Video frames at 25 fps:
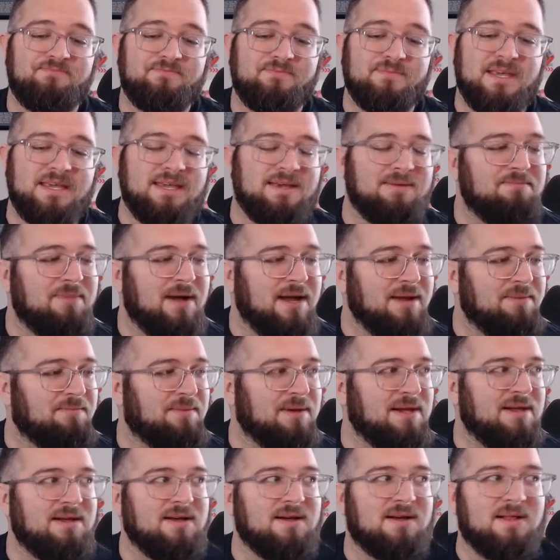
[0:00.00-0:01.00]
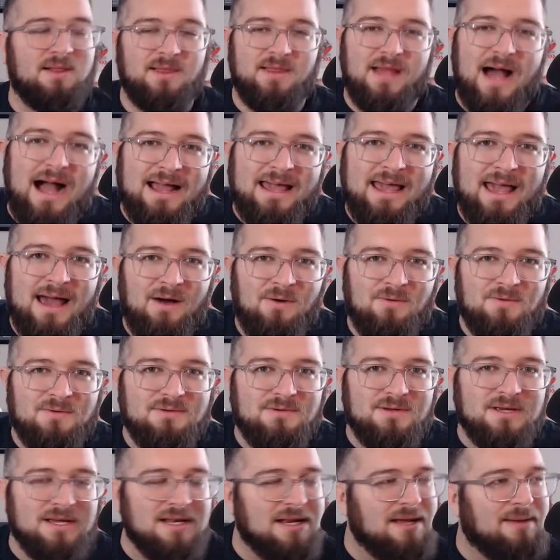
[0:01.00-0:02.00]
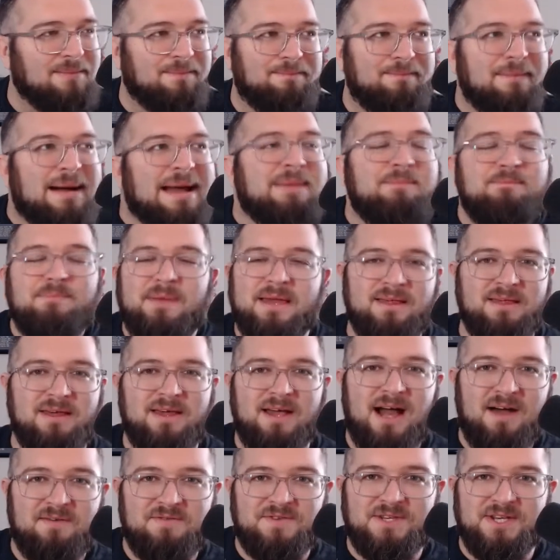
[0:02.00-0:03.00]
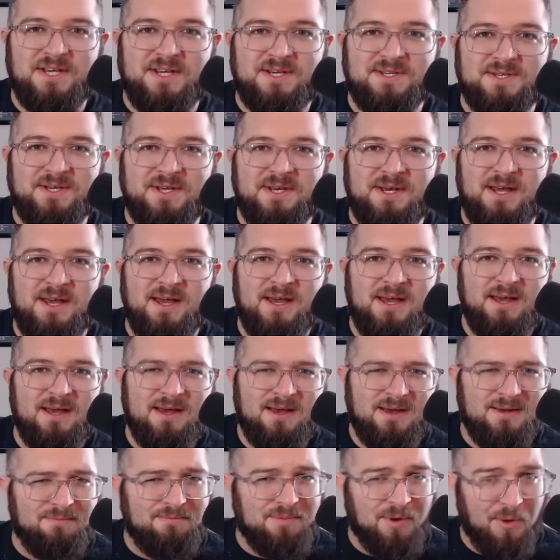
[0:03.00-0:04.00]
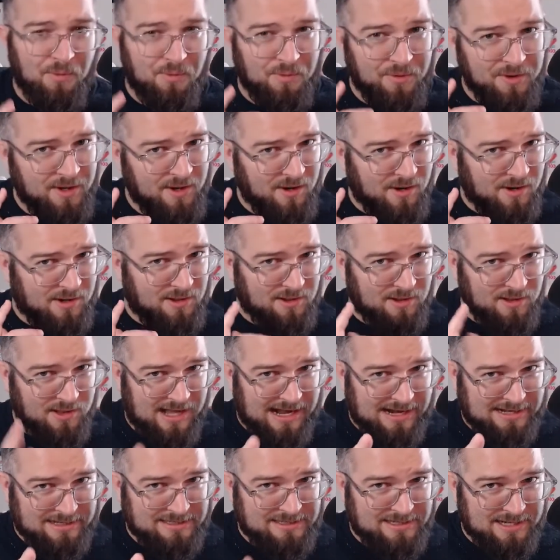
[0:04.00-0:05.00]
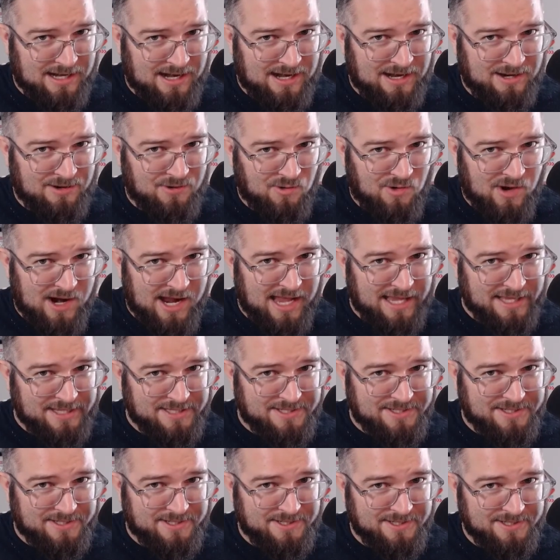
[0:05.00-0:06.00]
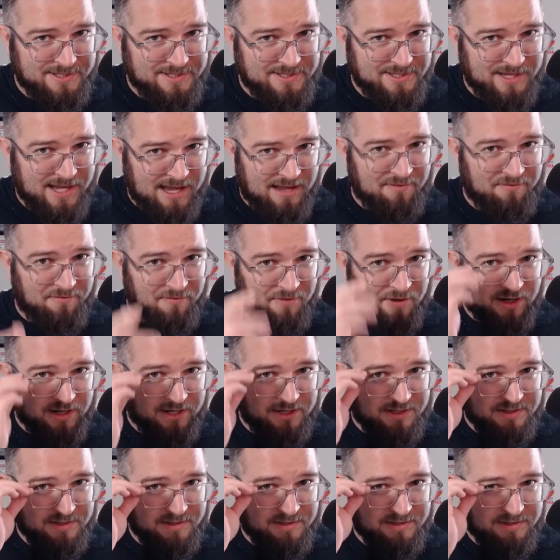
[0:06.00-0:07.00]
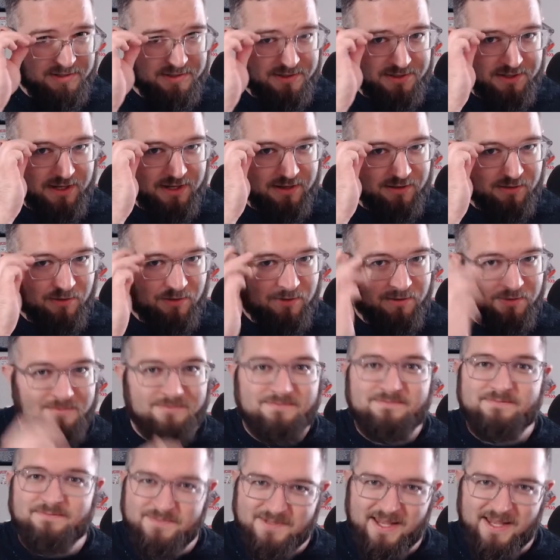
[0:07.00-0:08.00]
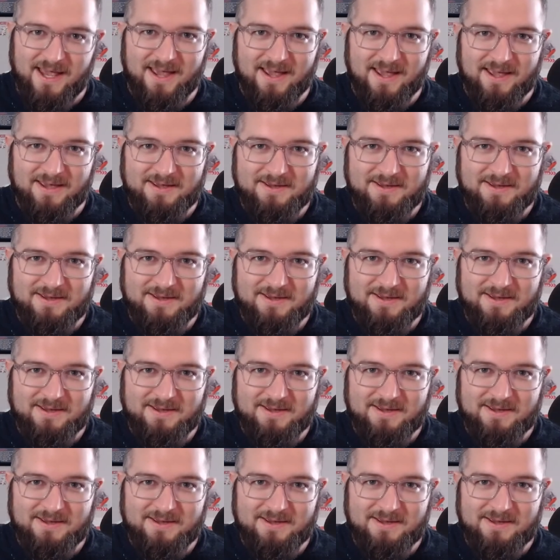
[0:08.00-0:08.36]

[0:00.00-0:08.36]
it might be a lockout, and it might be the off season, but we are Locked On Reds every single day.